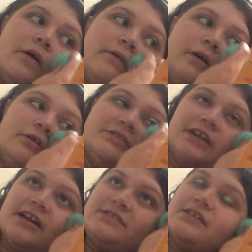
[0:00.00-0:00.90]
So it's
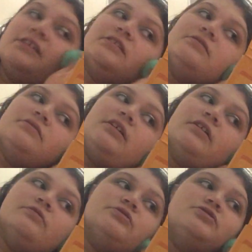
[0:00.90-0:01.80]
nice that it didn't, you
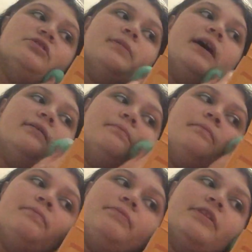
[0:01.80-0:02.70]
know, do too bad.
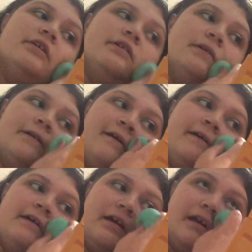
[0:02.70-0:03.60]

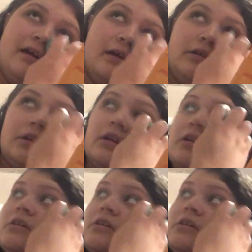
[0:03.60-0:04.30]
And